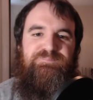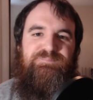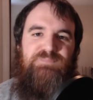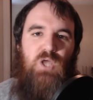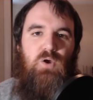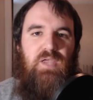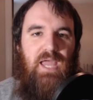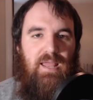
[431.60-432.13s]

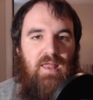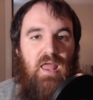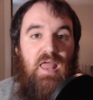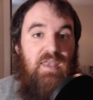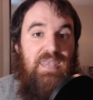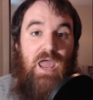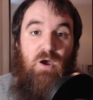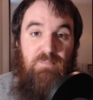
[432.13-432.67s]
Okay,
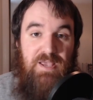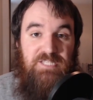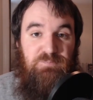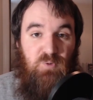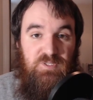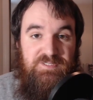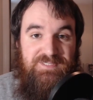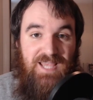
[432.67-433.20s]
now it makes
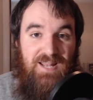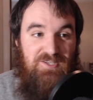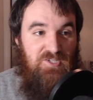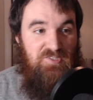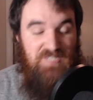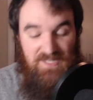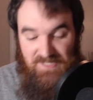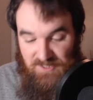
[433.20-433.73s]
more sense. You
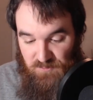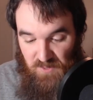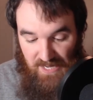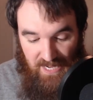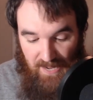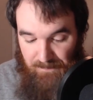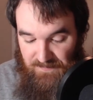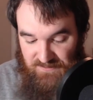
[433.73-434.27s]
see, this is what
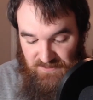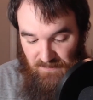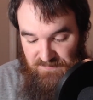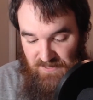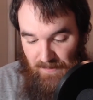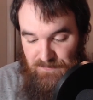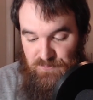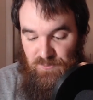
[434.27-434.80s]
happens
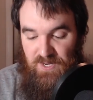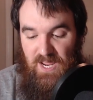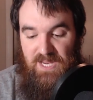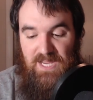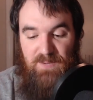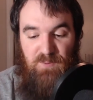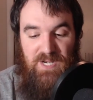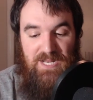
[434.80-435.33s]
sometimes when
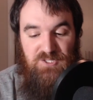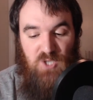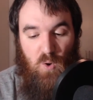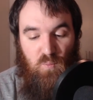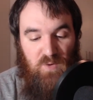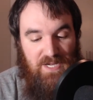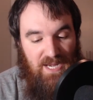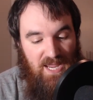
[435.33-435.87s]
I when I
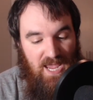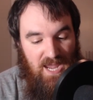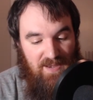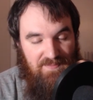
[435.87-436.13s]
don't read ahead,